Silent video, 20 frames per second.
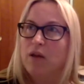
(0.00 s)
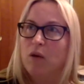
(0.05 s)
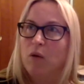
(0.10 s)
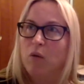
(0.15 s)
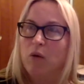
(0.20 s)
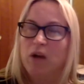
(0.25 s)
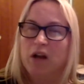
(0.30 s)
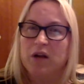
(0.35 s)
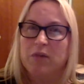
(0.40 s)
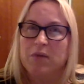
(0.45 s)

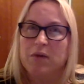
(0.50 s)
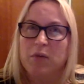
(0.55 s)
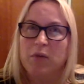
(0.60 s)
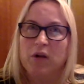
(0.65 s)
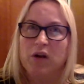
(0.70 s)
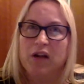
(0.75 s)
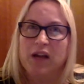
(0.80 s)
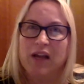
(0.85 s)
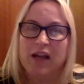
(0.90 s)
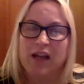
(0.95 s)
we're gonna be
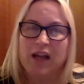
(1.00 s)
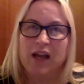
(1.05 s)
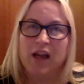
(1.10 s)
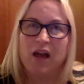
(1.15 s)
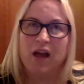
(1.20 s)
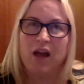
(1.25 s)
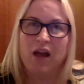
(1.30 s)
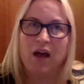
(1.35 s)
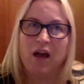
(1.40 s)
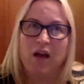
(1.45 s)
working
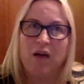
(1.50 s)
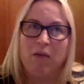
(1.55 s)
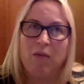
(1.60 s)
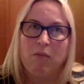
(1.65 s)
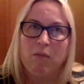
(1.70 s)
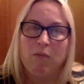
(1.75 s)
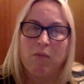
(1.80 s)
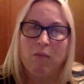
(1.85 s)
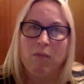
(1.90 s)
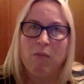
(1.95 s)

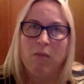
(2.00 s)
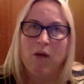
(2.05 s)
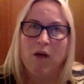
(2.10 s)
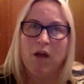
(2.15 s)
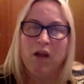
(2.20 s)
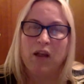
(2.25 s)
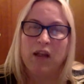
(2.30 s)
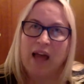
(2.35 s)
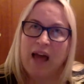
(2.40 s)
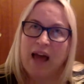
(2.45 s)
a
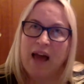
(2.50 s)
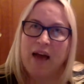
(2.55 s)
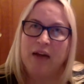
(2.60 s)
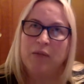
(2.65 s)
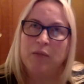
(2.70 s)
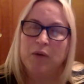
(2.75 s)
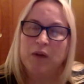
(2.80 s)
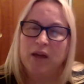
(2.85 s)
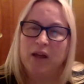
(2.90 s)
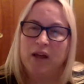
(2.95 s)
lot
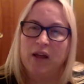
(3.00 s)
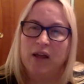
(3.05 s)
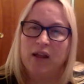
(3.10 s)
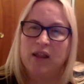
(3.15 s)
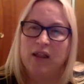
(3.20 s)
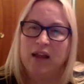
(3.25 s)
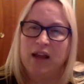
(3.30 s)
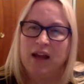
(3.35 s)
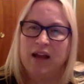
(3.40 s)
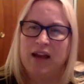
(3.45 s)

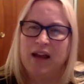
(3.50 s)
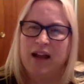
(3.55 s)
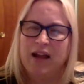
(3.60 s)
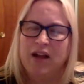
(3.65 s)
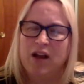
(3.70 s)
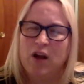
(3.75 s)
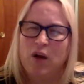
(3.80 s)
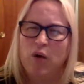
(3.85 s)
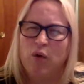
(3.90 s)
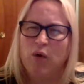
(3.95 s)
with, and I
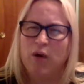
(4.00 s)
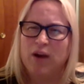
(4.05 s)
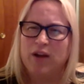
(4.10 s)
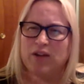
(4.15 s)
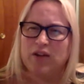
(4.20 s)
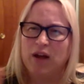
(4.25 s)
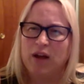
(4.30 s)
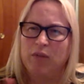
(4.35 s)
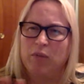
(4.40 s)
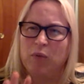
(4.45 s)
know,
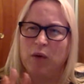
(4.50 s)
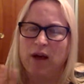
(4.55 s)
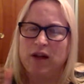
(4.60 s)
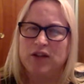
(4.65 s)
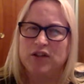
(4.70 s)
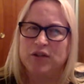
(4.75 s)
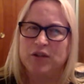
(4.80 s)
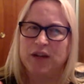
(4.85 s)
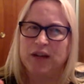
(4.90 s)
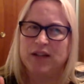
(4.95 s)
I
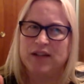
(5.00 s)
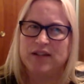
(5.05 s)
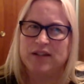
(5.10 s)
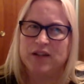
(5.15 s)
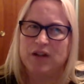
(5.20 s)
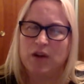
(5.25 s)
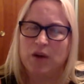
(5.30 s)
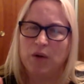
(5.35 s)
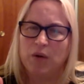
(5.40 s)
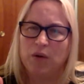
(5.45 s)
want you guys to
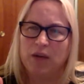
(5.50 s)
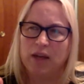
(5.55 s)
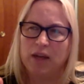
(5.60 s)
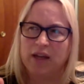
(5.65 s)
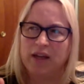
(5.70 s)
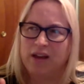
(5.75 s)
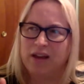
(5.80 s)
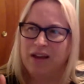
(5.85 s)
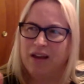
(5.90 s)
know,